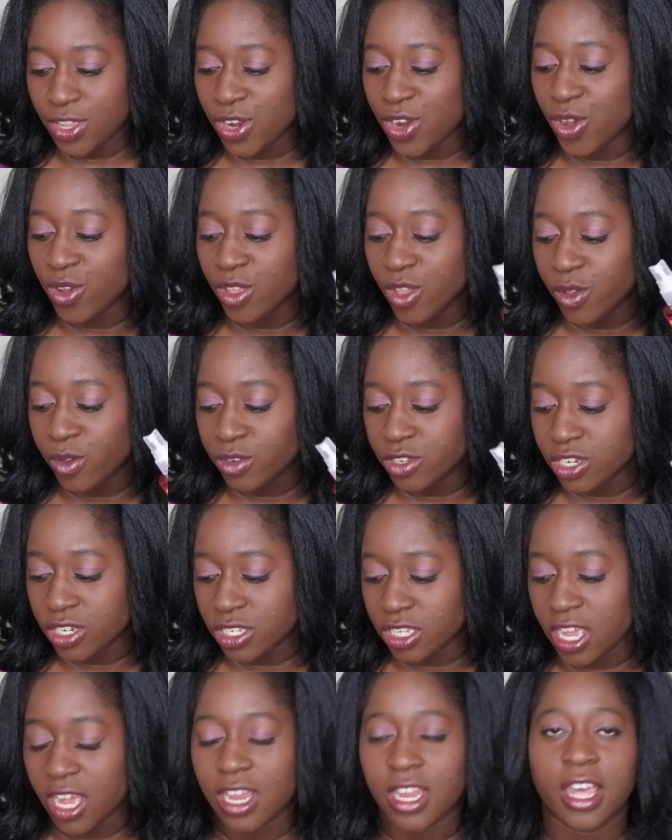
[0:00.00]
you know, use
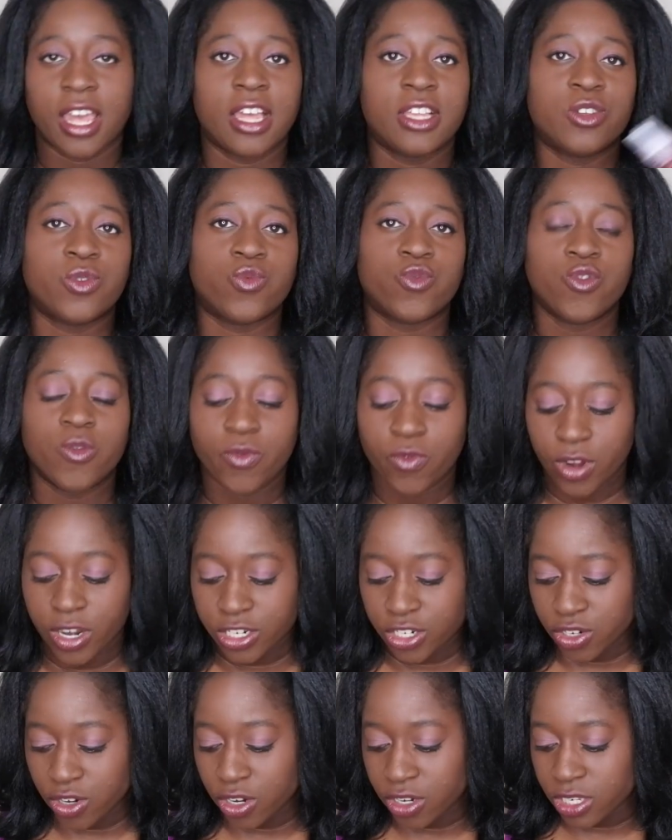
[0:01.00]
just kind of like as a room
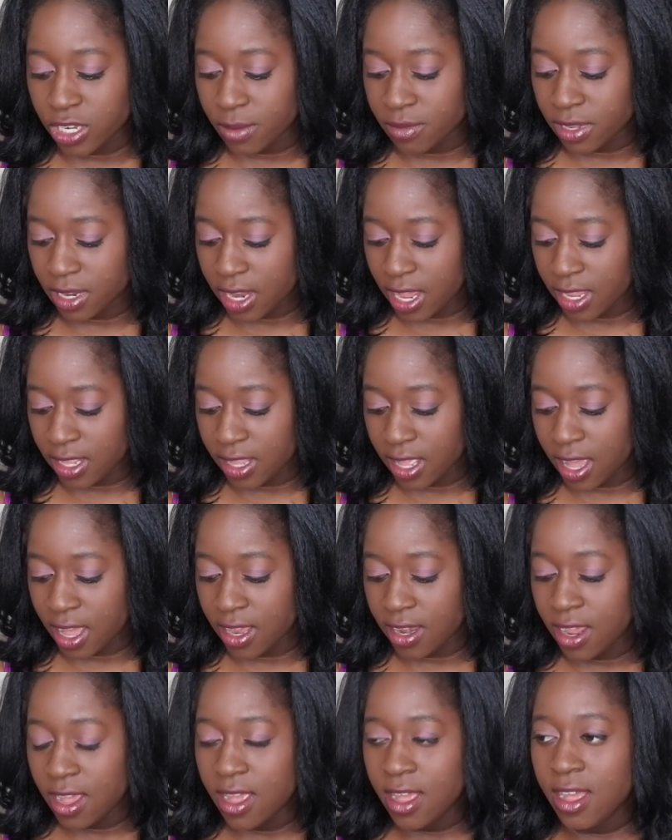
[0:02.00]
freshener or something like
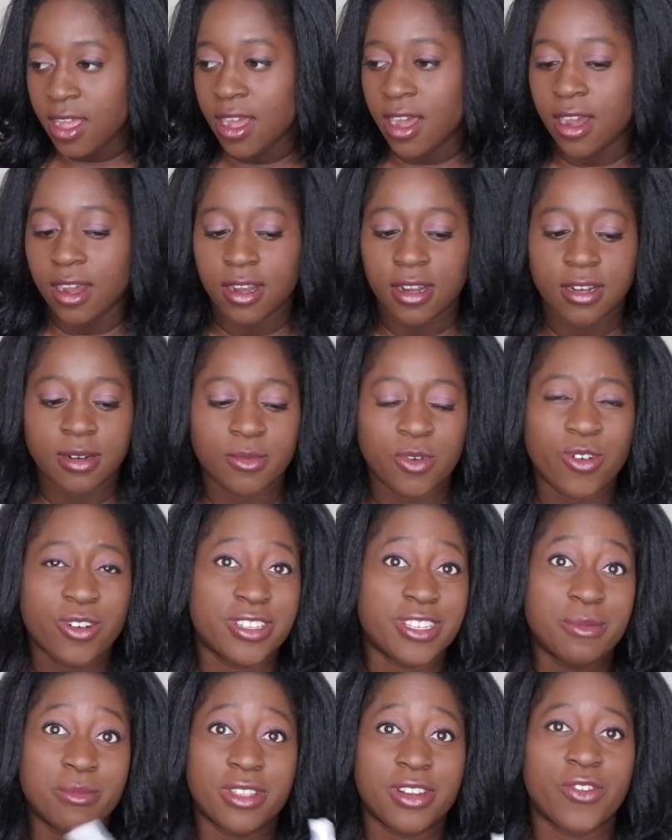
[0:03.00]
that, um, or
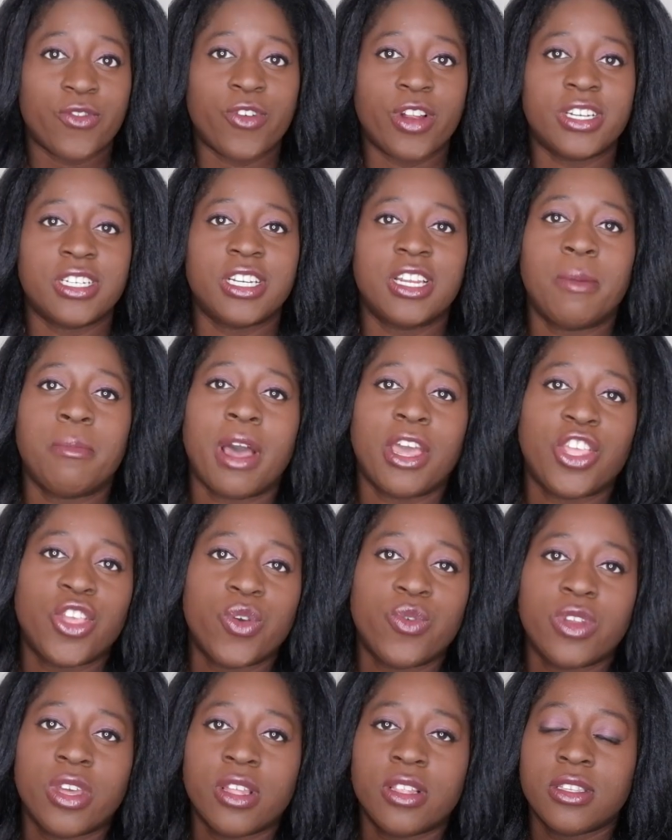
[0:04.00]
something to freshen up my
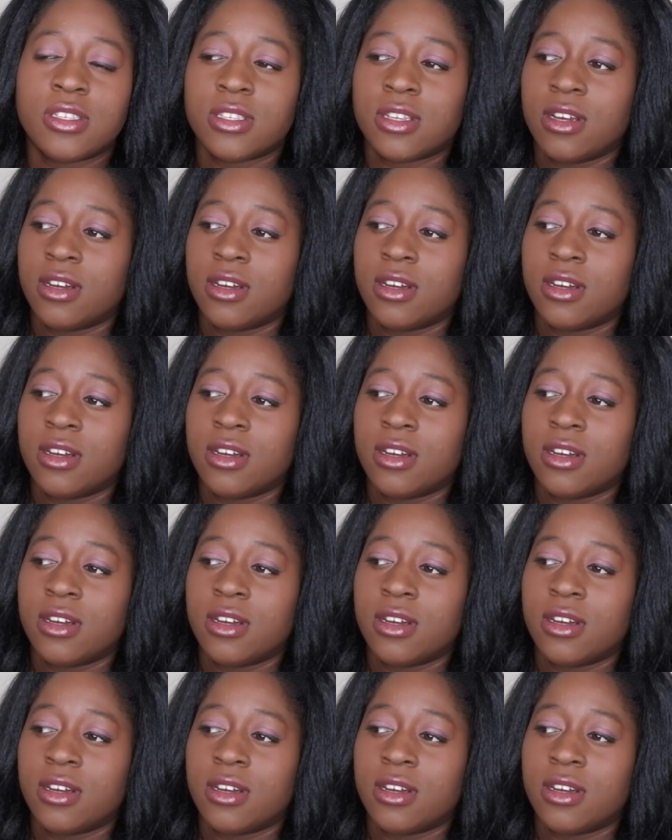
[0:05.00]
units.